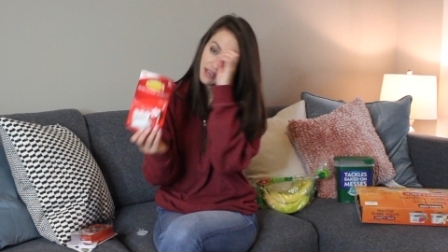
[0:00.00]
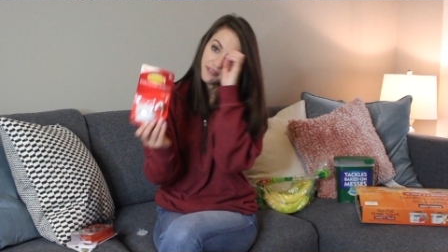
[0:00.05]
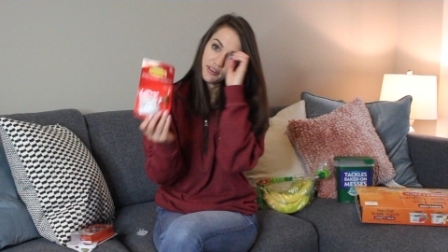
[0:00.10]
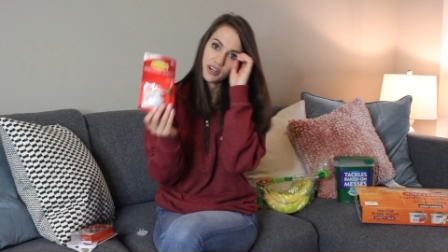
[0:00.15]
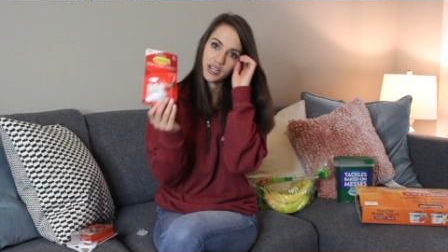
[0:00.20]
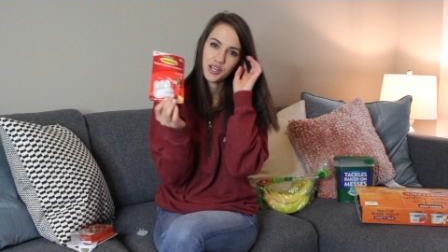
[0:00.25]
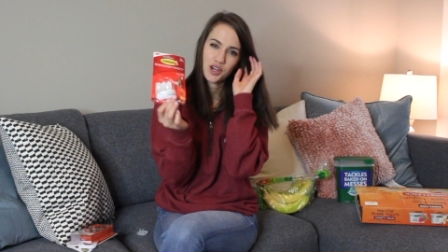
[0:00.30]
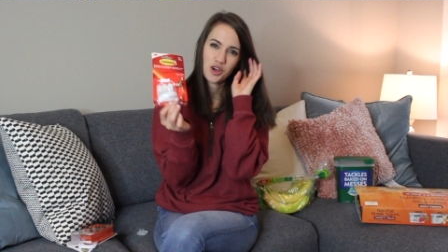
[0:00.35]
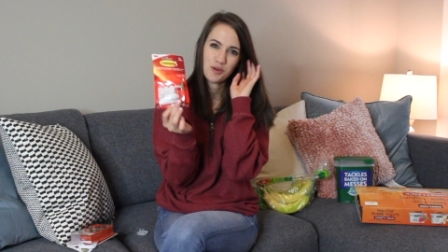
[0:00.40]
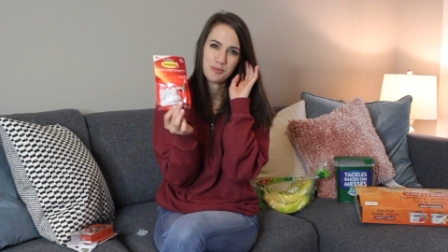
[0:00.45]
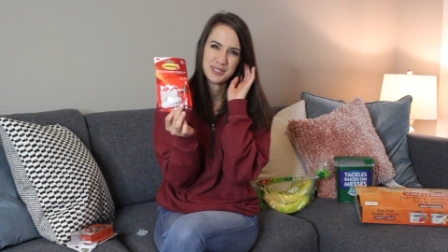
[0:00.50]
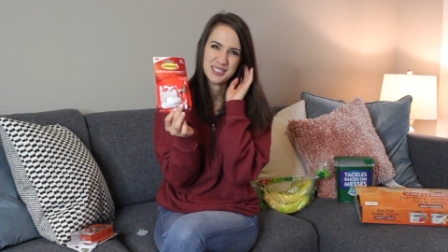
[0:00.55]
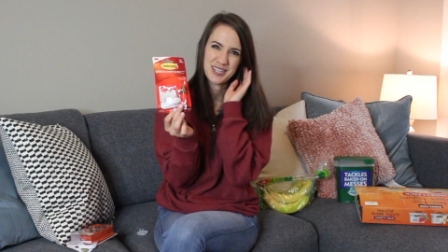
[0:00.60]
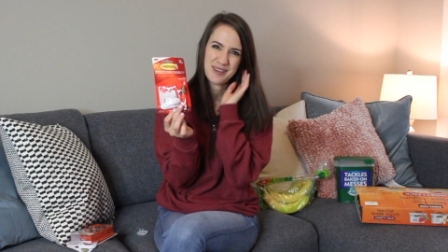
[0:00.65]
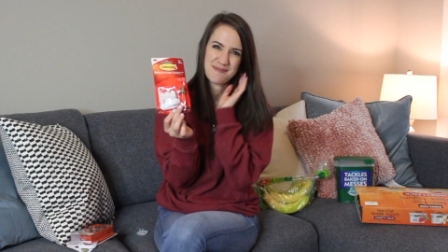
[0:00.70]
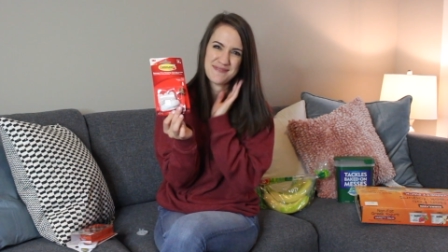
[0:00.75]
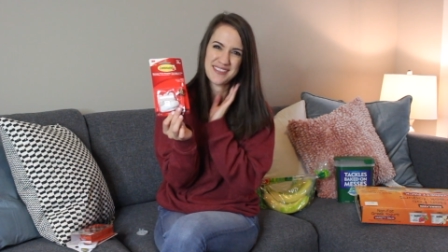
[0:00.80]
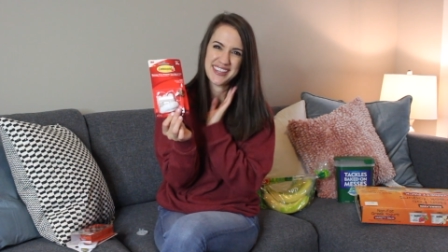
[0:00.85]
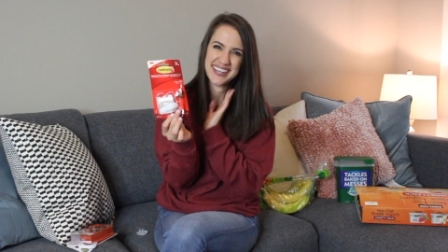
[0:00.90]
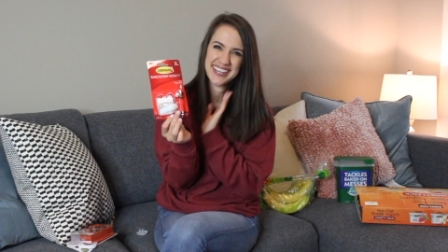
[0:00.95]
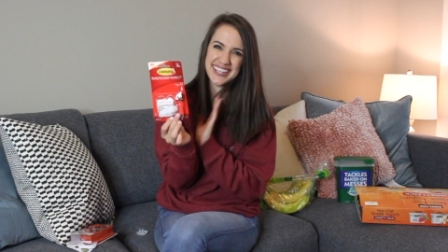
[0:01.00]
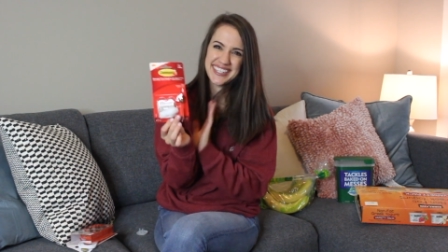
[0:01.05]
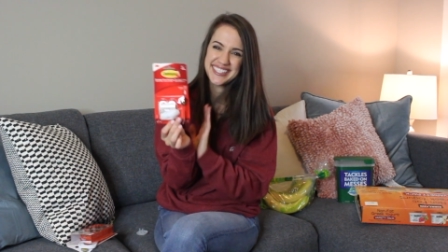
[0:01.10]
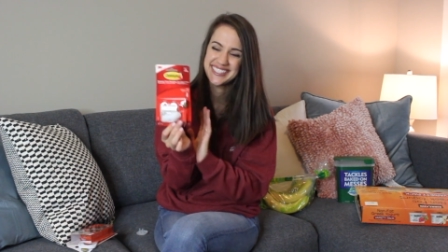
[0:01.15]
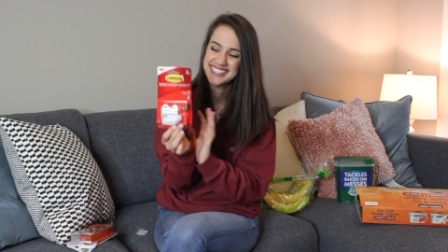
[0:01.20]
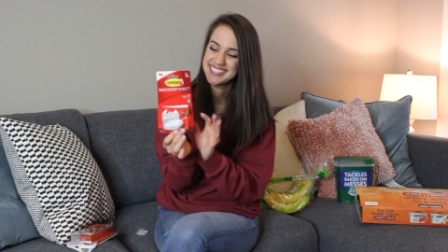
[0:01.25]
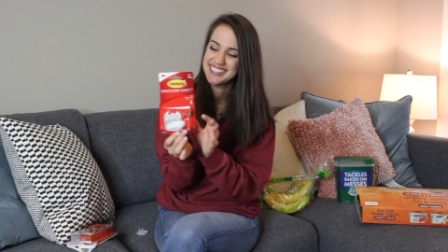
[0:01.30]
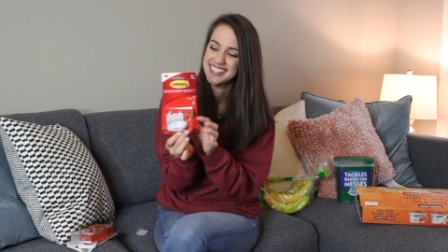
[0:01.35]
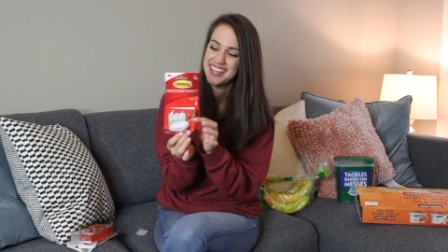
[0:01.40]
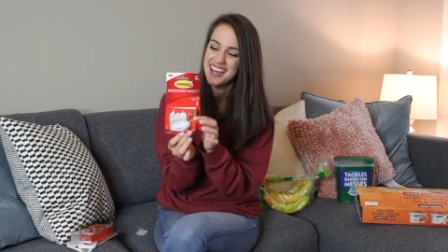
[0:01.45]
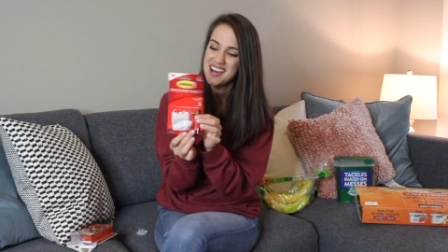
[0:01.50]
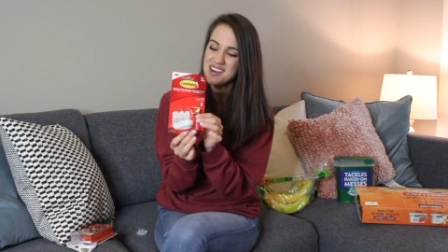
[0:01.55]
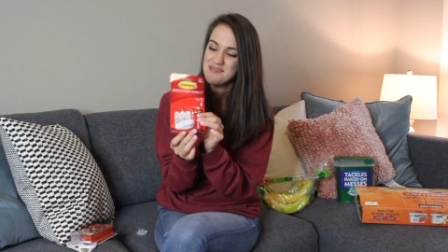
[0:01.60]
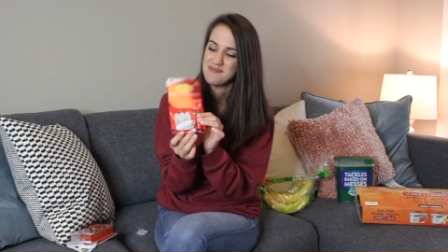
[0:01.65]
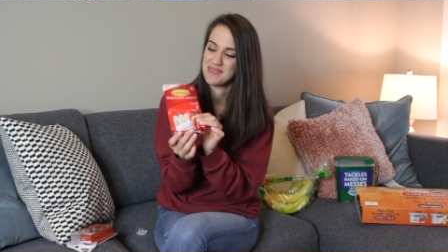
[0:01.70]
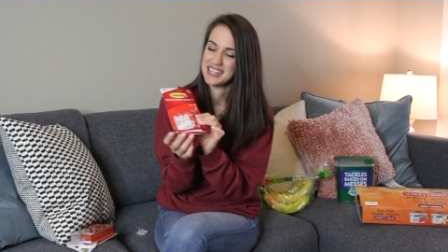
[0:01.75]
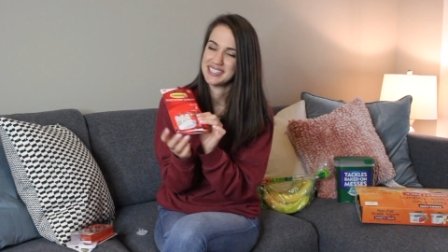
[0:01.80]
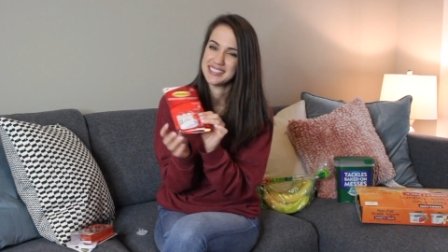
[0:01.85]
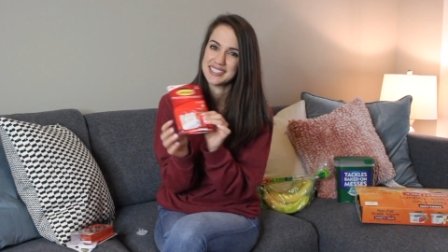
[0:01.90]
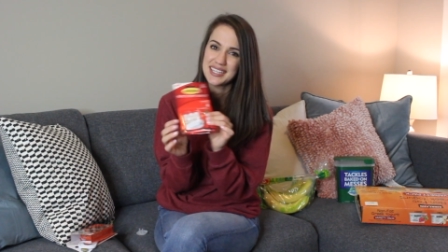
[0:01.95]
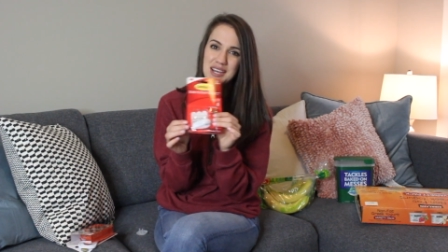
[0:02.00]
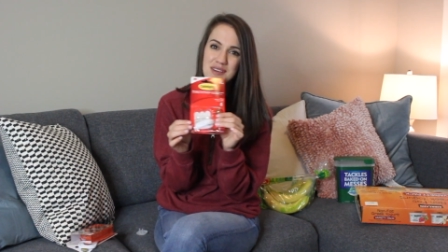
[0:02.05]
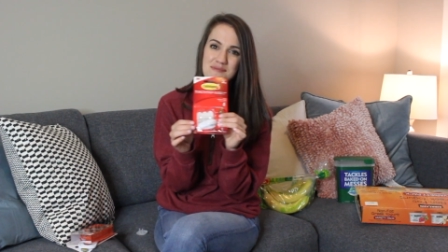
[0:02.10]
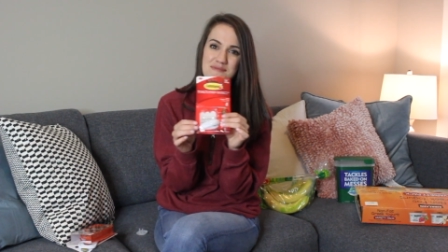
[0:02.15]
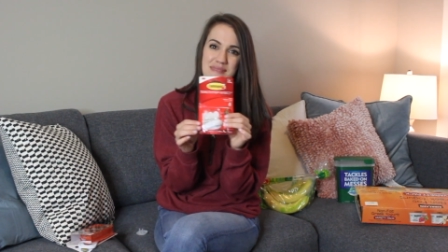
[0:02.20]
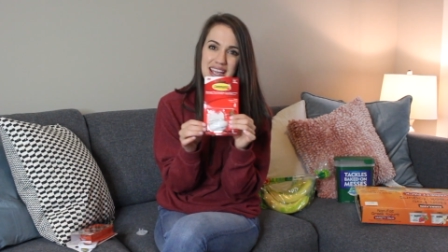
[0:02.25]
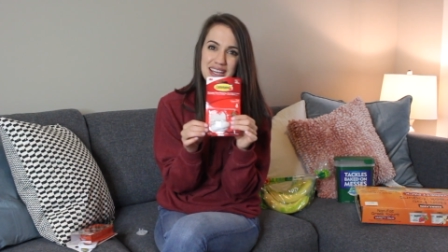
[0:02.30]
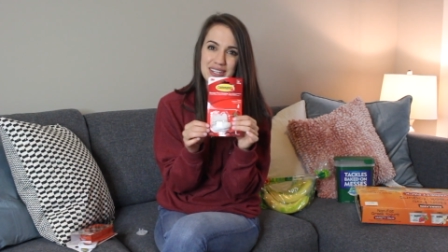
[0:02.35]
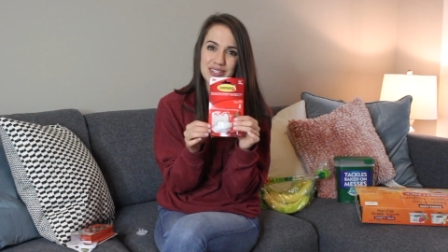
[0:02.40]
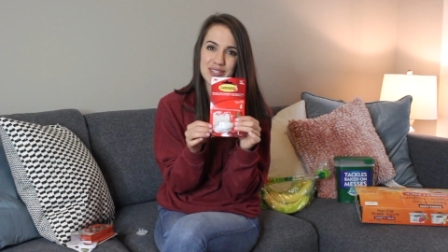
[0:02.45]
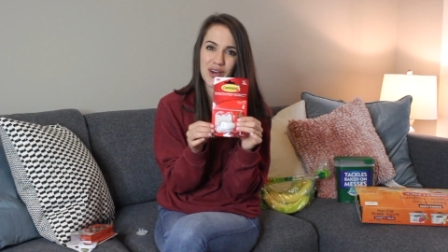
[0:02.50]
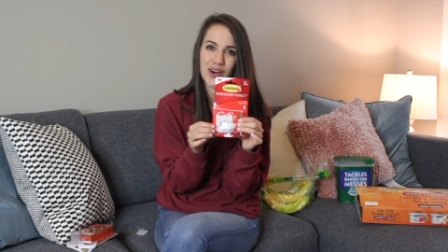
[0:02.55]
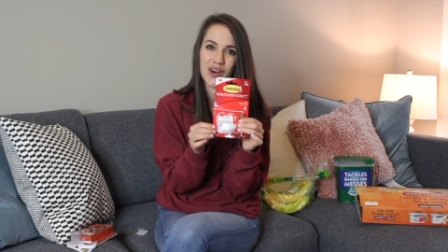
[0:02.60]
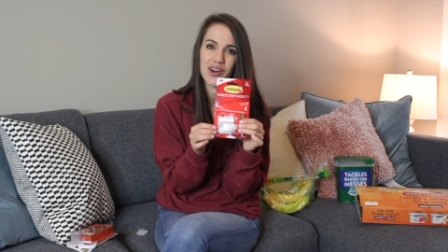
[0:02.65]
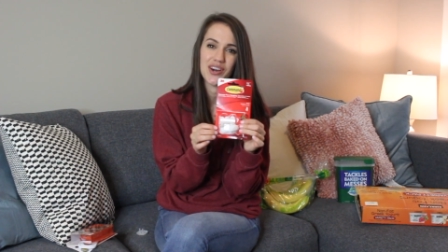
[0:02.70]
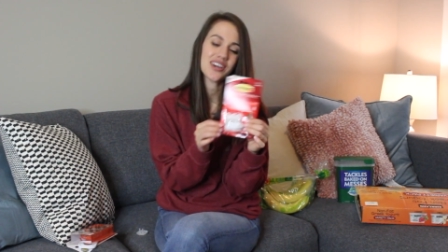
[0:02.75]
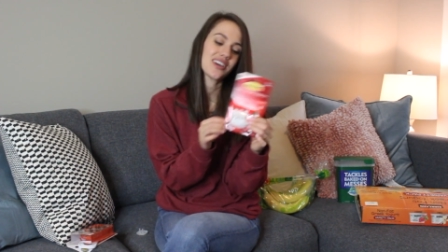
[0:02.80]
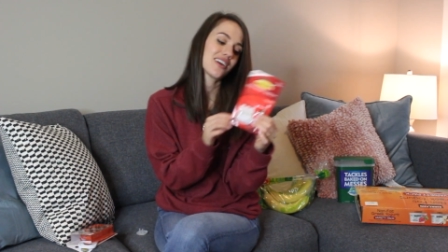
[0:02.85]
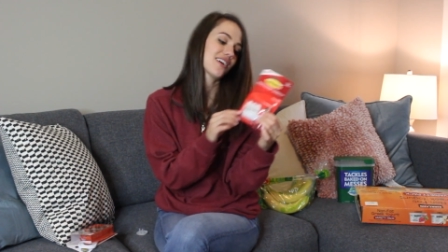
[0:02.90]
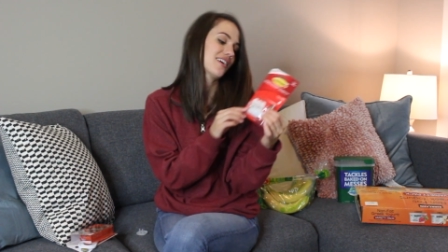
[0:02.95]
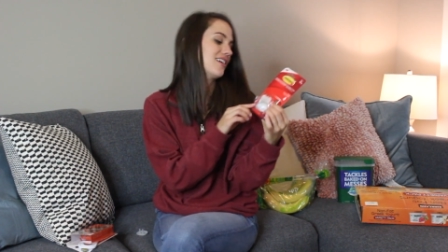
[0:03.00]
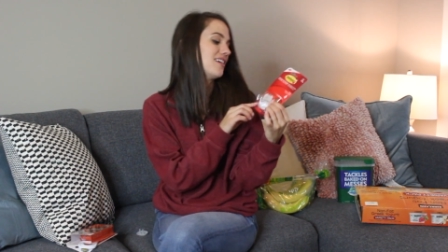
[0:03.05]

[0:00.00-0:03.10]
I've already opened up this um, but it's a command hook